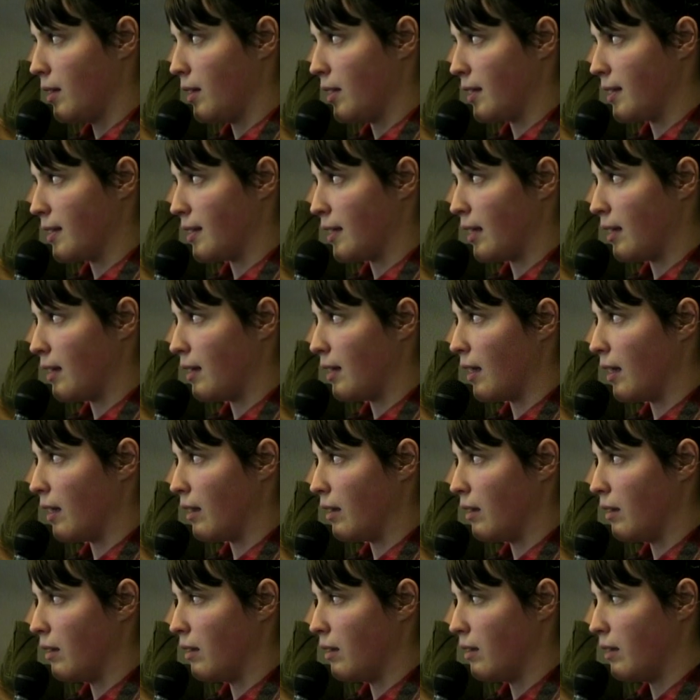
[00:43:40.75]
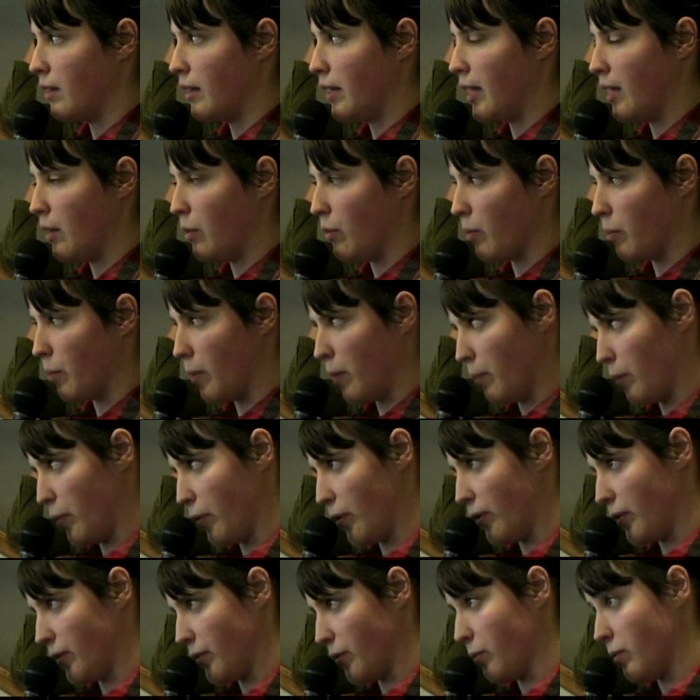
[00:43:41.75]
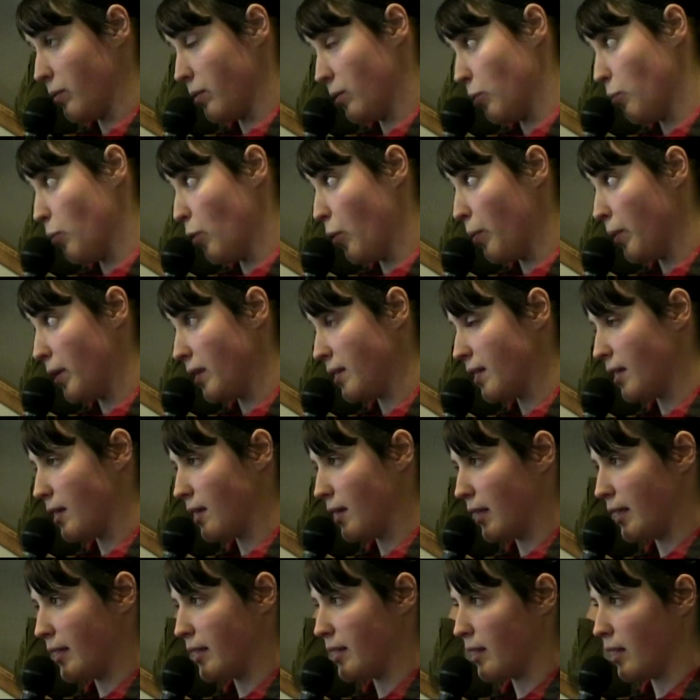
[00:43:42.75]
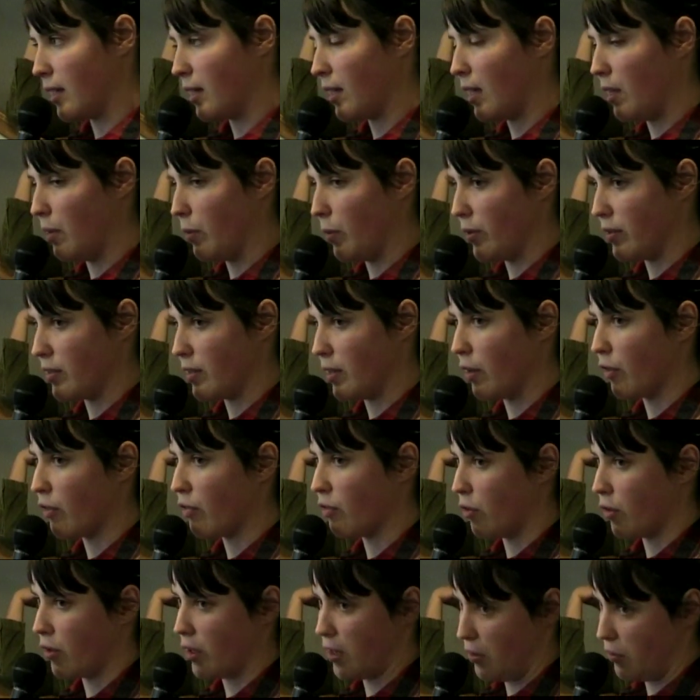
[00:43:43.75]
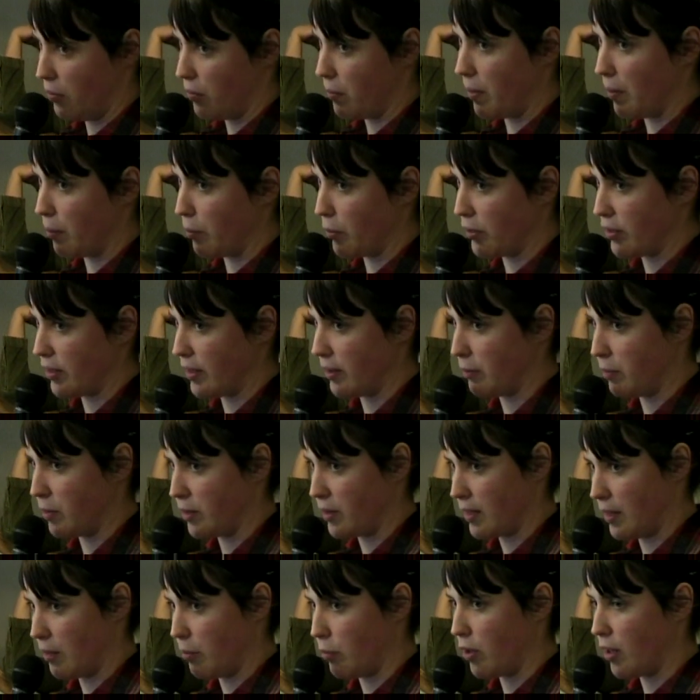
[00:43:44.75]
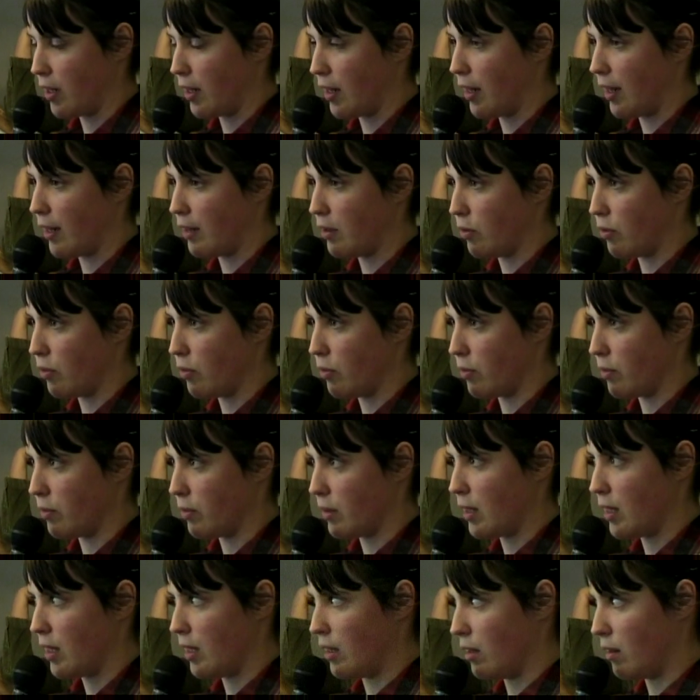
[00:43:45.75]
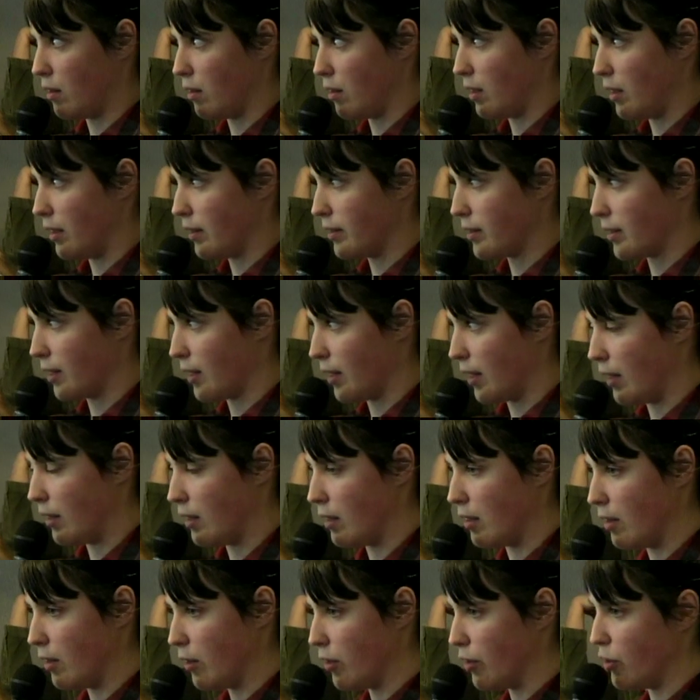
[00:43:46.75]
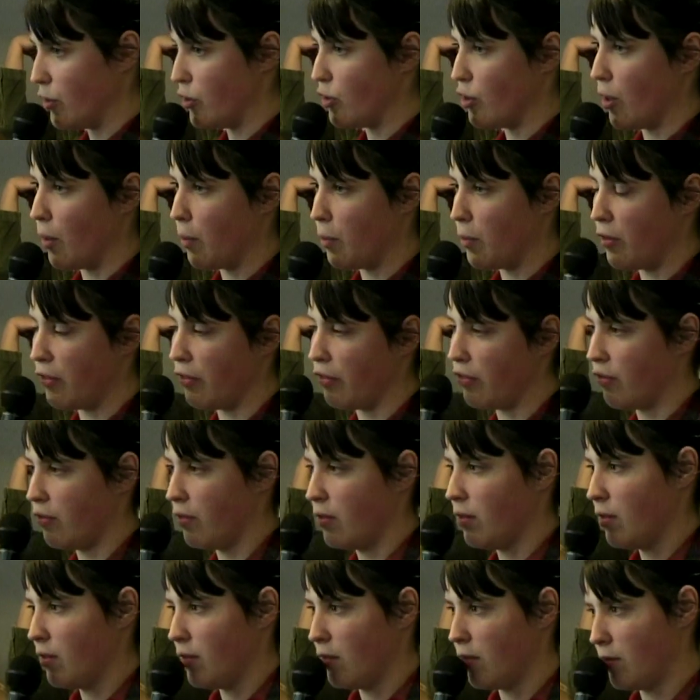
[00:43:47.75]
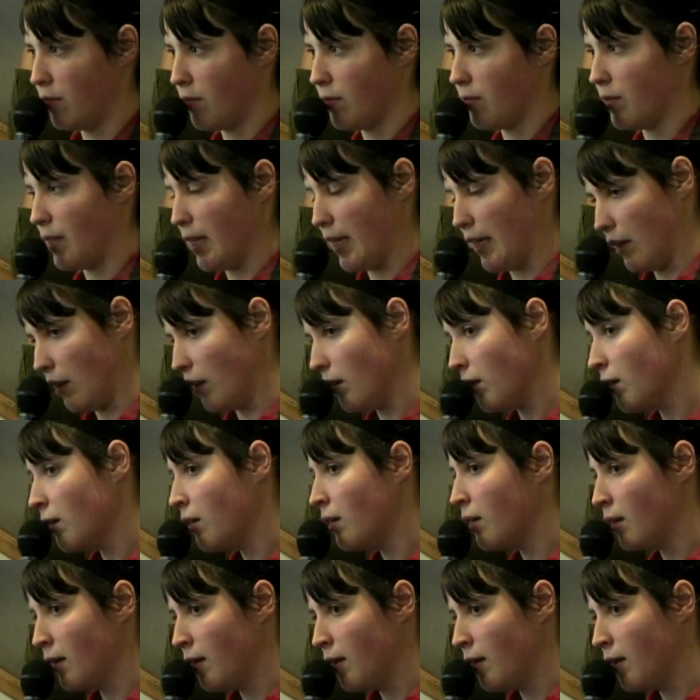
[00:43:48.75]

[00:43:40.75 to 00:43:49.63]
he said that he remembers the moments, at least that he was there for, he remembers them the same way that I do, and he thinks that I did a good job of it.